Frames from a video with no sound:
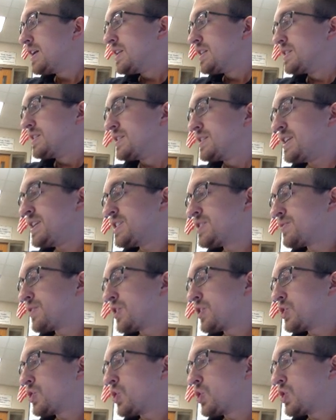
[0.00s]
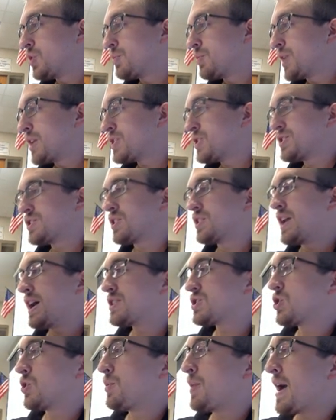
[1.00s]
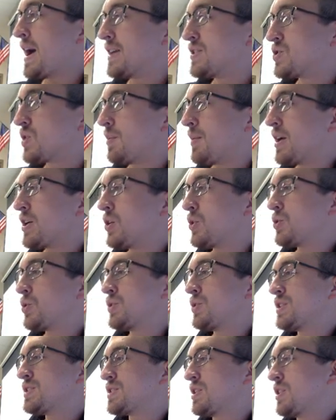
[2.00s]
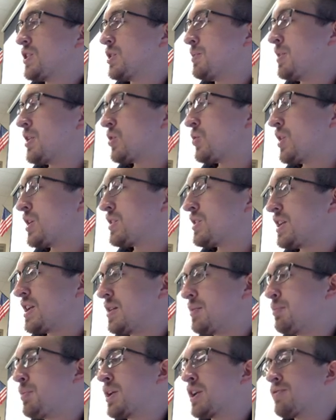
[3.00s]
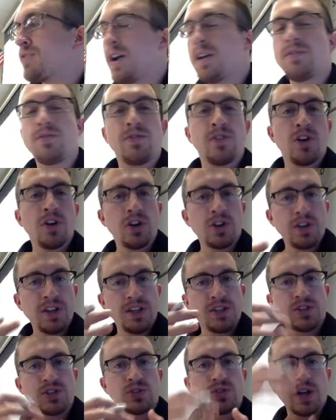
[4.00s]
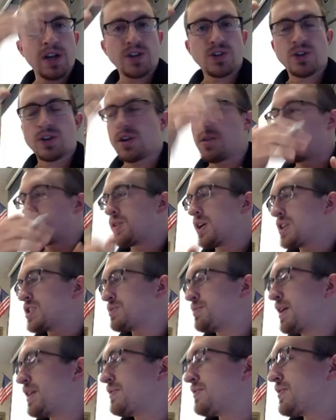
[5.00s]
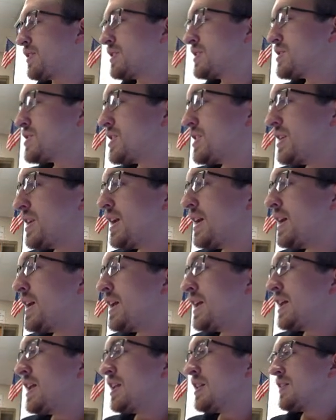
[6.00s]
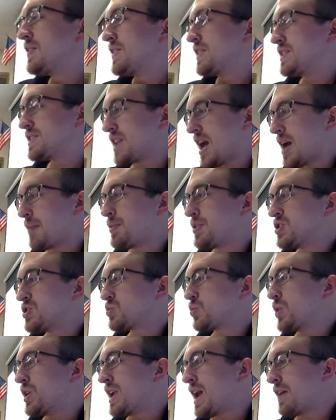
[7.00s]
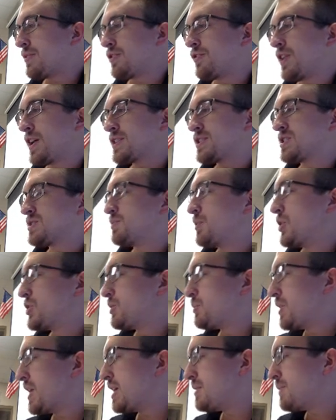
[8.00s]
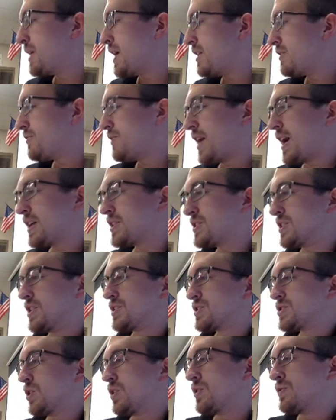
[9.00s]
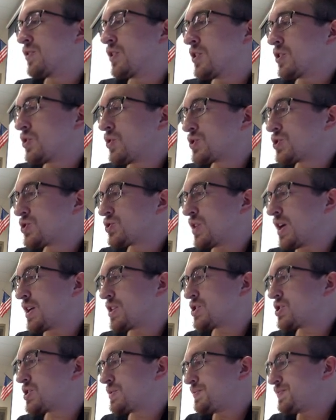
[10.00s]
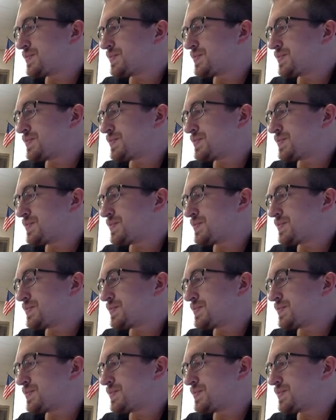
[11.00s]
These vertical compressions are not so bad, so I might go through this a little bit quickly. But if I vertically stretch or compress my function, this happens when f of x is multiplied by a factor. So a vertical stretch